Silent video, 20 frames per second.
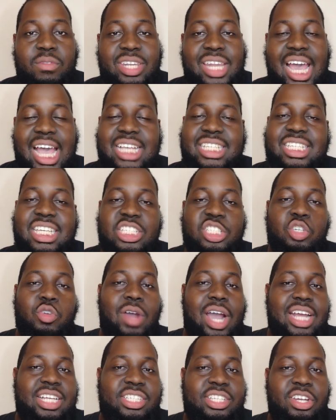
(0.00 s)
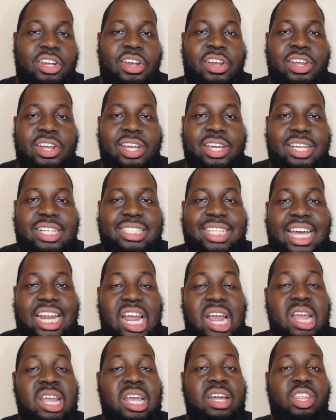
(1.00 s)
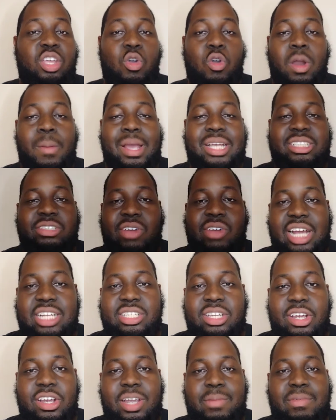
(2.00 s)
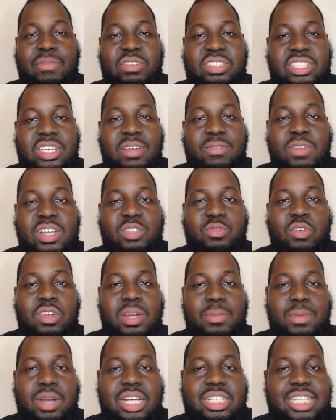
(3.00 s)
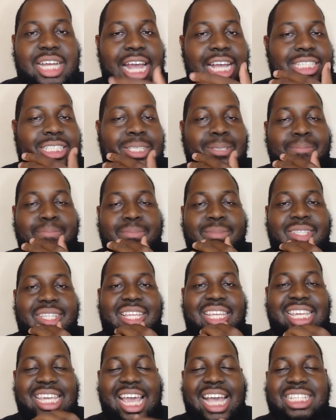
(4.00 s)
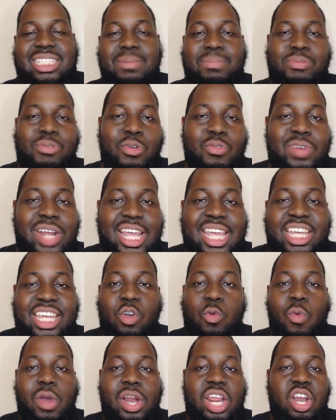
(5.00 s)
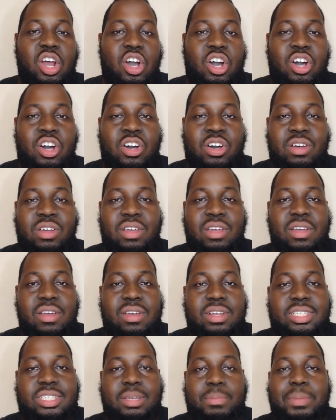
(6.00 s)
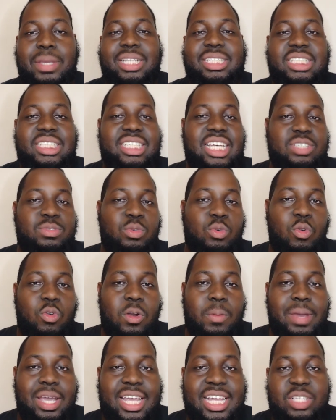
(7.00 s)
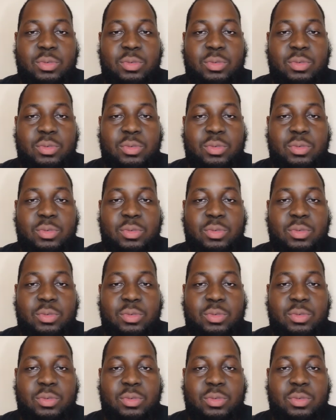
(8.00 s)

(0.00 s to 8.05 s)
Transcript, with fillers: That's his criteria. It's not any other quarterback's criteria, but for some reason, for Lamar Jackson, he has to prove that he can win it all to be a successful quarterback.